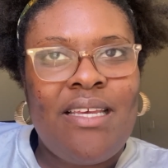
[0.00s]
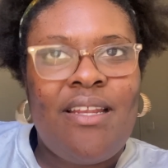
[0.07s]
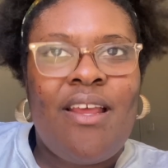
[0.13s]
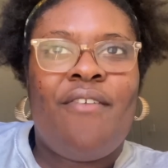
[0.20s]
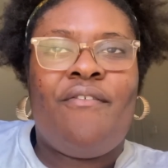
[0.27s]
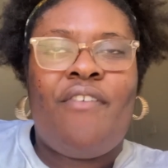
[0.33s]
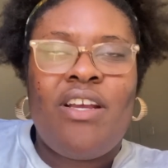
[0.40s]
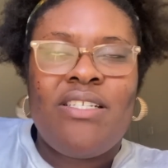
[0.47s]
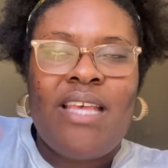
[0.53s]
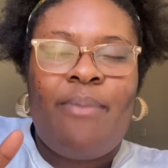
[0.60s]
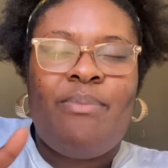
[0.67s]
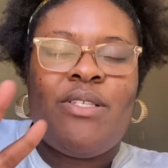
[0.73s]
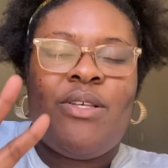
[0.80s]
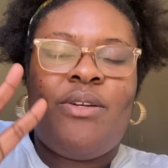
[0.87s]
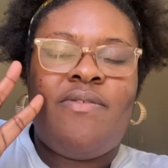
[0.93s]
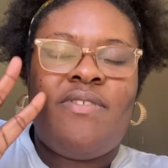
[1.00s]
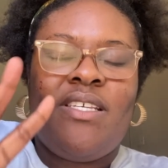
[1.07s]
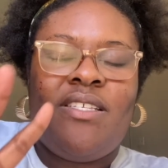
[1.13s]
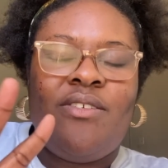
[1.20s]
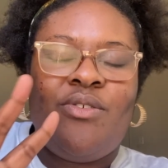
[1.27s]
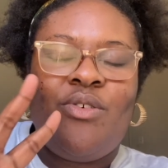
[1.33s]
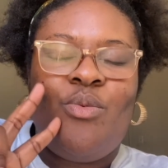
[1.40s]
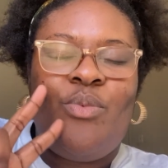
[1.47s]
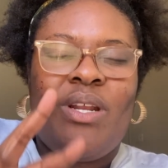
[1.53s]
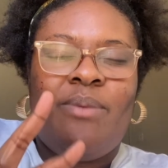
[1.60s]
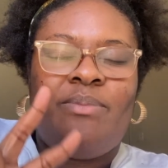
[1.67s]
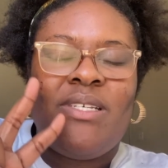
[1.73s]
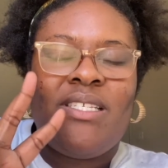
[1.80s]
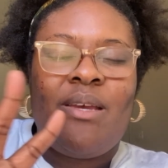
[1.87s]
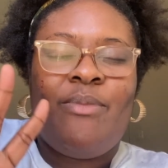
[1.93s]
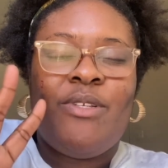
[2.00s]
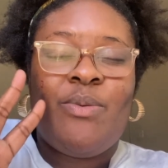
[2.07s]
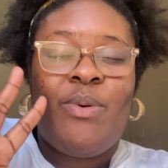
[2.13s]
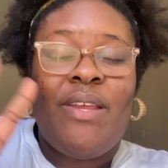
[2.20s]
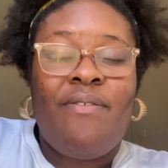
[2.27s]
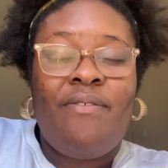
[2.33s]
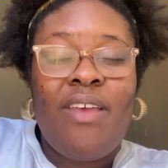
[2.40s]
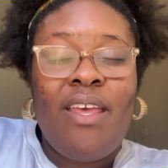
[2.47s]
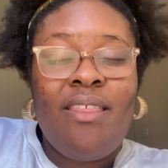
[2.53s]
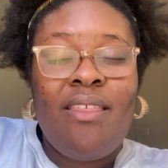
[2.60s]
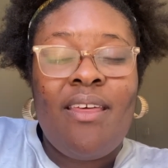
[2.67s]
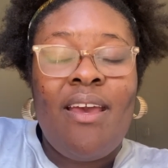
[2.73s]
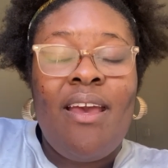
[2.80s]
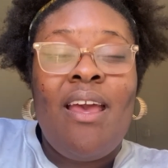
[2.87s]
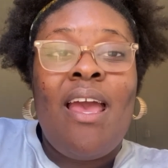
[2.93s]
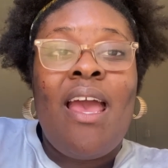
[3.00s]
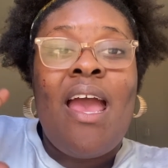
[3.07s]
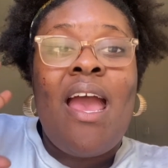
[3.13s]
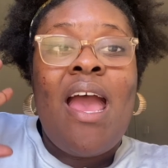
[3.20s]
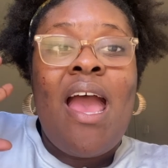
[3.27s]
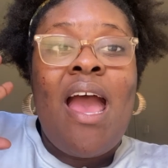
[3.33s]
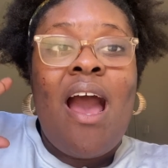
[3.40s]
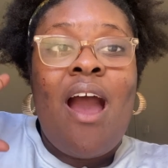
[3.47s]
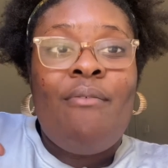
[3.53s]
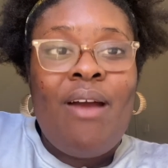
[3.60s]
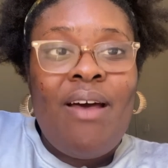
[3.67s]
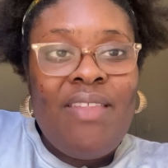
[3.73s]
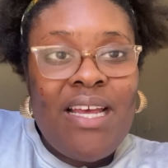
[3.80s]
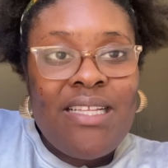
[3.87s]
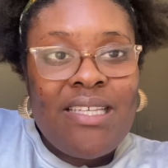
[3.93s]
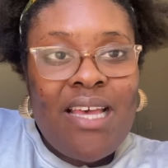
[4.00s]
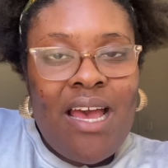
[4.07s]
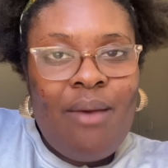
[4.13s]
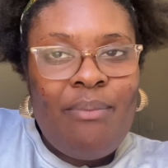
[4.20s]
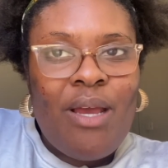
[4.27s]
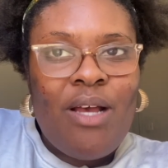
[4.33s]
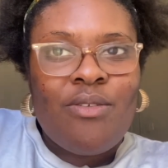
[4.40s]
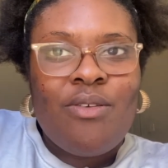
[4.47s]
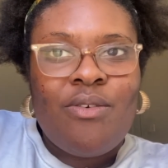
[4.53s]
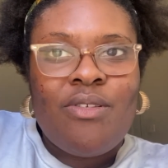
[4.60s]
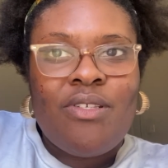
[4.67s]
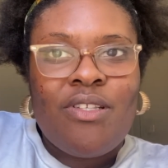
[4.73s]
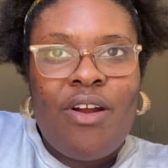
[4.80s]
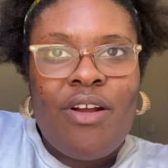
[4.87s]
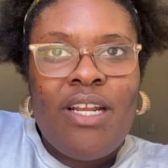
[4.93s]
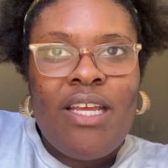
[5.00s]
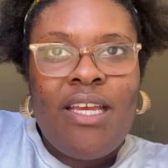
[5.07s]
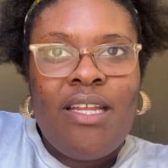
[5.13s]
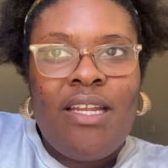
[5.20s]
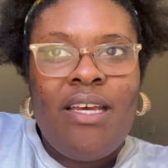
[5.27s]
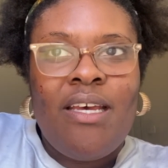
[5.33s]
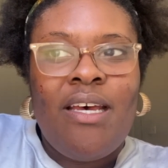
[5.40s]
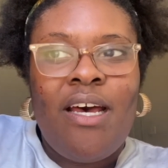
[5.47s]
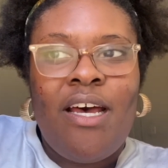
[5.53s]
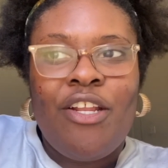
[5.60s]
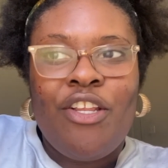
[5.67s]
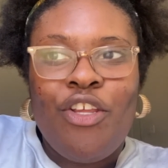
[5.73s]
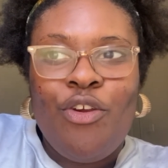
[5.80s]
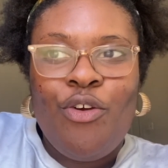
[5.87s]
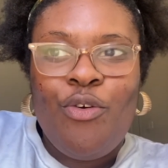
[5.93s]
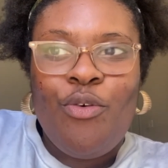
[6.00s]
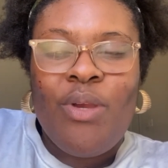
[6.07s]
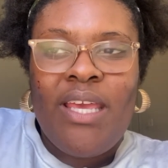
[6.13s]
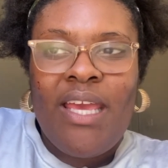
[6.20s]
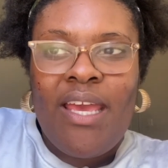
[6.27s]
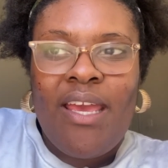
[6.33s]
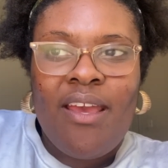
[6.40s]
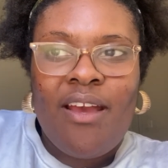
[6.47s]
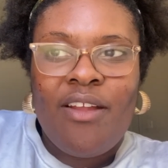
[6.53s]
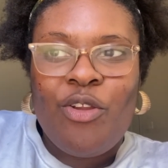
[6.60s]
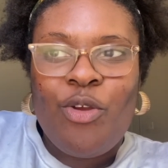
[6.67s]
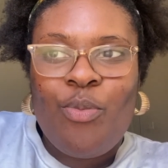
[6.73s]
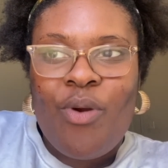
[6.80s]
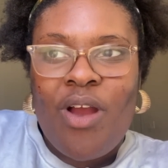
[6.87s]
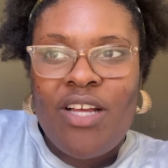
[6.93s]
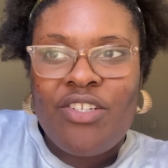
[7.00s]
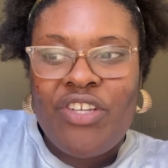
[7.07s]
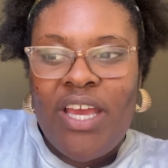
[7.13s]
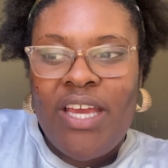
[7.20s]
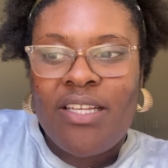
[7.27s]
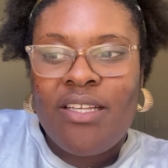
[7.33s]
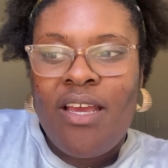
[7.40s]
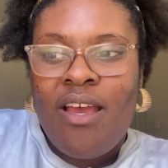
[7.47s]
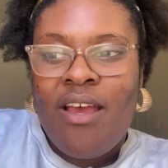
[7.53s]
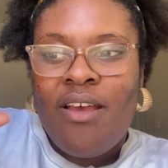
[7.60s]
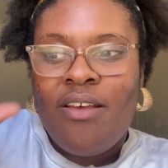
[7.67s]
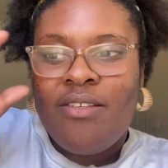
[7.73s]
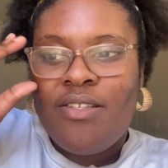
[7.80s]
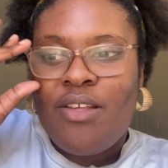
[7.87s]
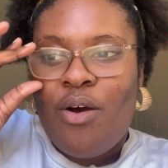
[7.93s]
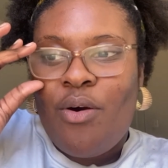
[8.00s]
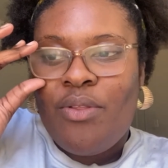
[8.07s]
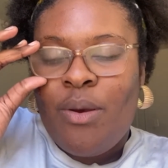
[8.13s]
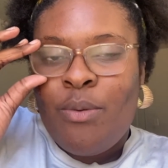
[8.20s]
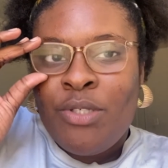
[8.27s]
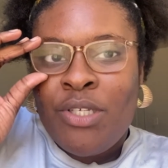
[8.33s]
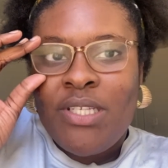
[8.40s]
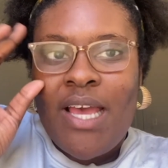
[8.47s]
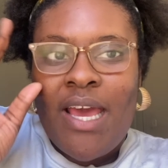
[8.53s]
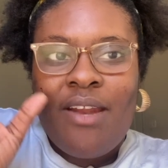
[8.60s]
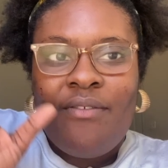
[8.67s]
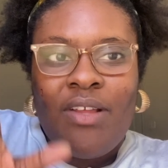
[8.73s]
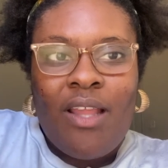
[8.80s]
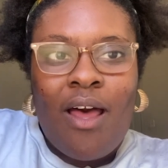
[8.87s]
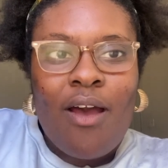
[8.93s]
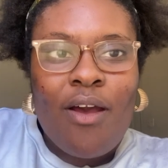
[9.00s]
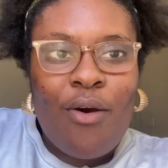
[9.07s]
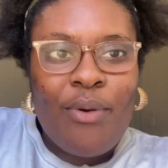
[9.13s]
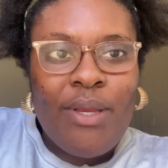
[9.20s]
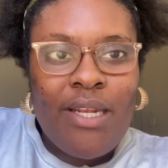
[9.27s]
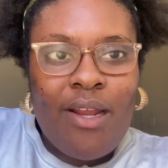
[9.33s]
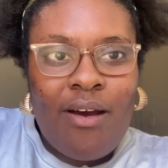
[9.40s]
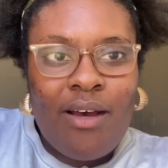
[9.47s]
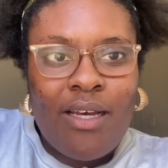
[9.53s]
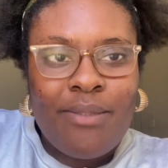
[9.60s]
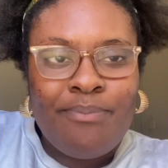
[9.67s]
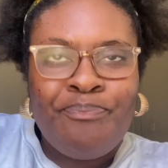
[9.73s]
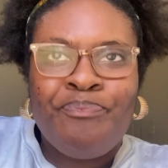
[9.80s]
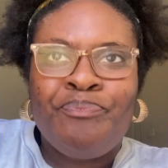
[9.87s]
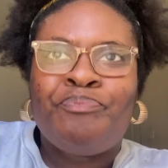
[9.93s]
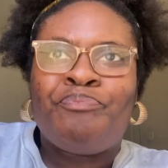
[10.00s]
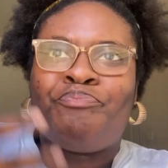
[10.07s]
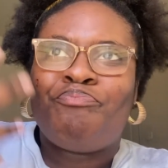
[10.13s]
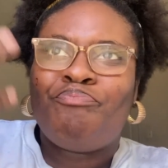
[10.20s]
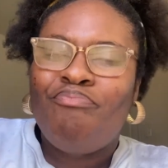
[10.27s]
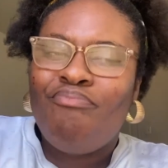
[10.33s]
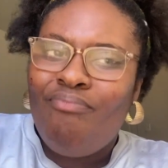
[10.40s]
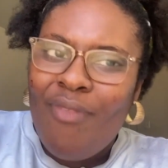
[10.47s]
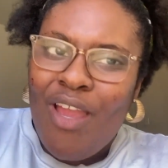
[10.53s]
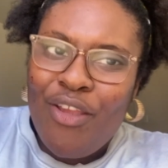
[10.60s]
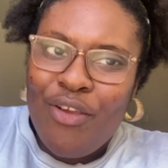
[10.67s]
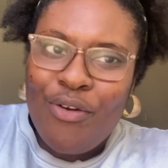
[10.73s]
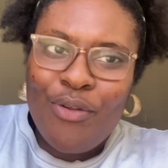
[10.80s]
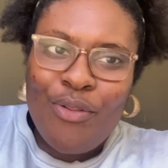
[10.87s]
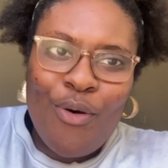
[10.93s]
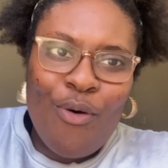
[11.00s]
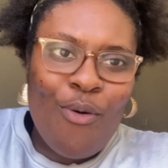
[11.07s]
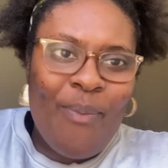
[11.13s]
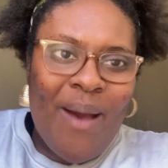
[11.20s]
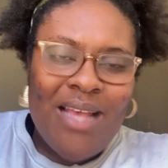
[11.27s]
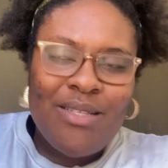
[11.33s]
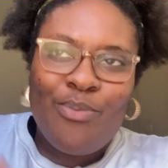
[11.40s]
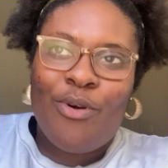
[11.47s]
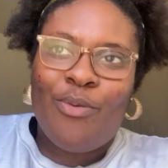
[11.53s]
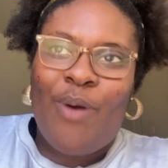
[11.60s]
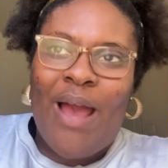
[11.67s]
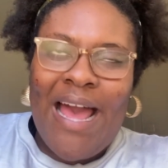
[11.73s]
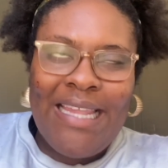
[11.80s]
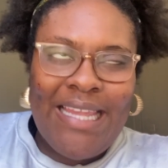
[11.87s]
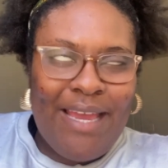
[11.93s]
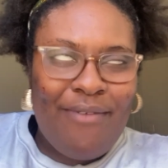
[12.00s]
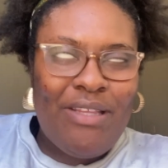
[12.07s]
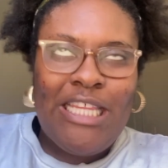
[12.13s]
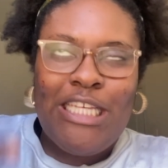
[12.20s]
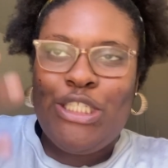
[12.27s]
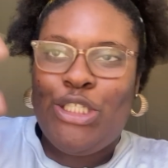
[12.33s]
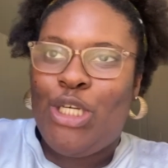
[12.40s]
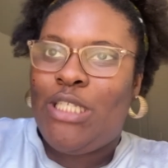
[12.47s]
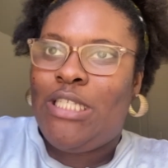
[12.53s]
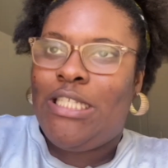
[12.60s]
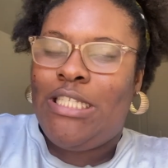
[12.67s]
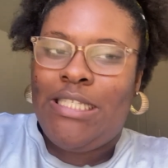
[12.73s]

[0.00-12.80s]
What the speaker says: first episode of season 2 went up December 25th. Around that time, I also started a new gig, a new project. So there was just kind of a lot going on. You know, the whole passport, Wahala, everything just